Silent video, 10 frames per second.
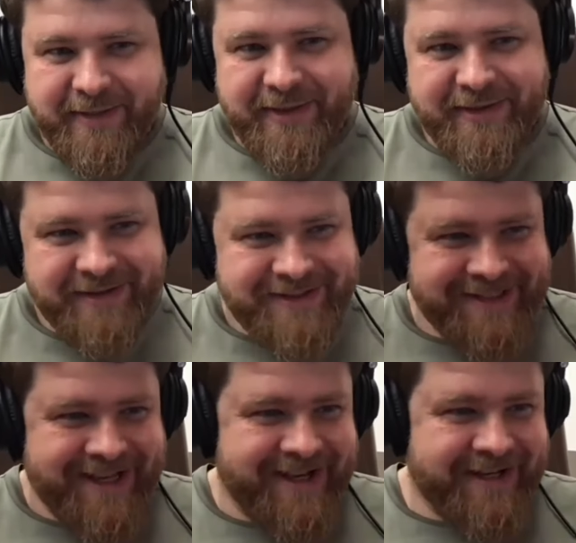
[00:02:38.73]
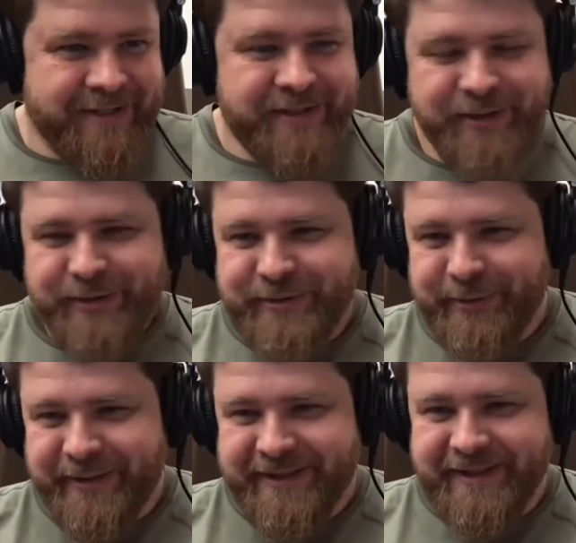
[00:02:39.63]
Yeah, this is a
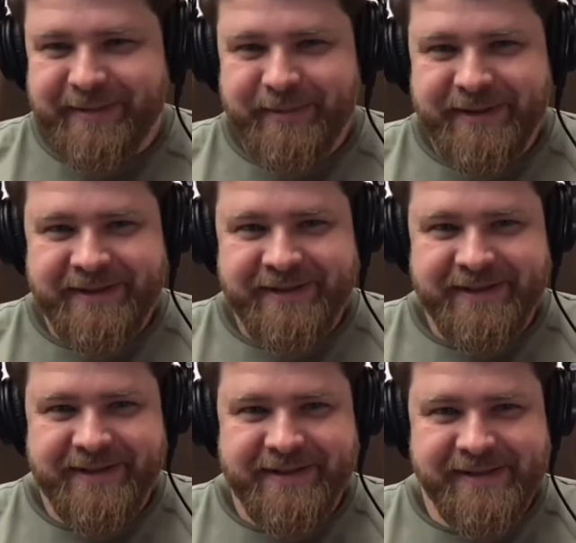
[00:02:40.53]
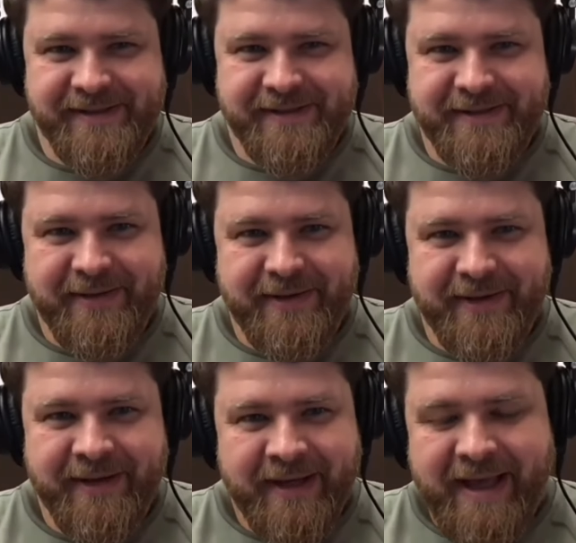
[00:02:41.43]
continuous risk, but since
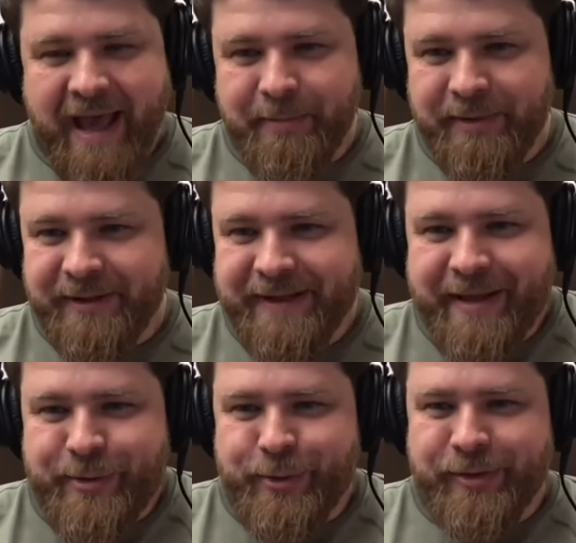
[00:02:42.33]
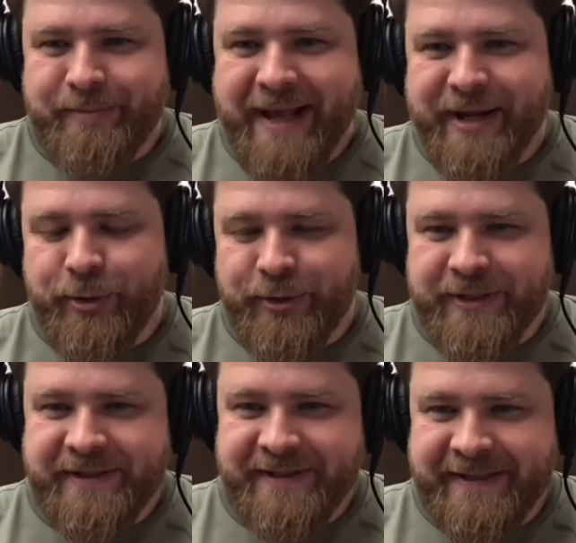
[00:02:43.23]
the Apple or
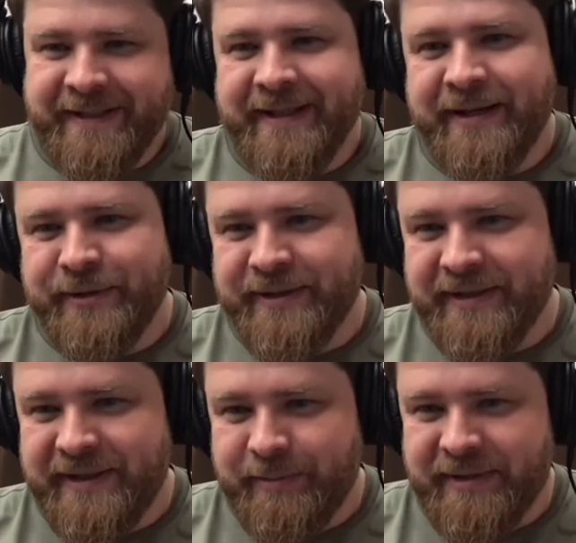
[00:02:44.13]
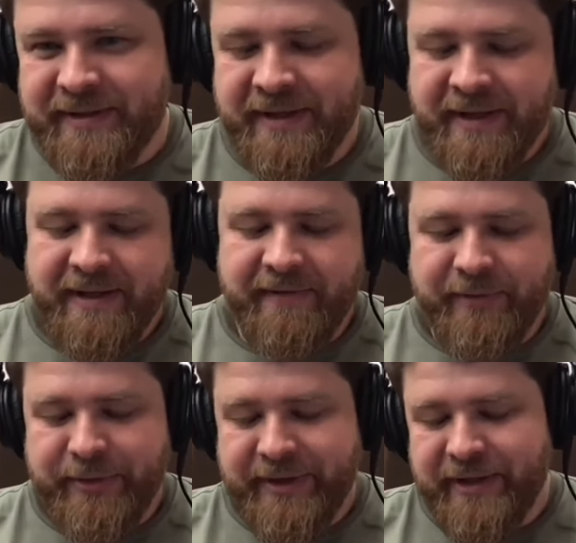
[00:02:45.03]
macOS ecosystem is
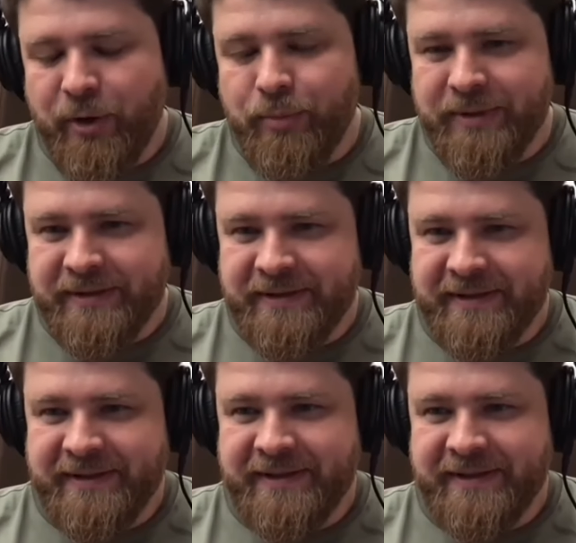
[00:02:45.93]
very open,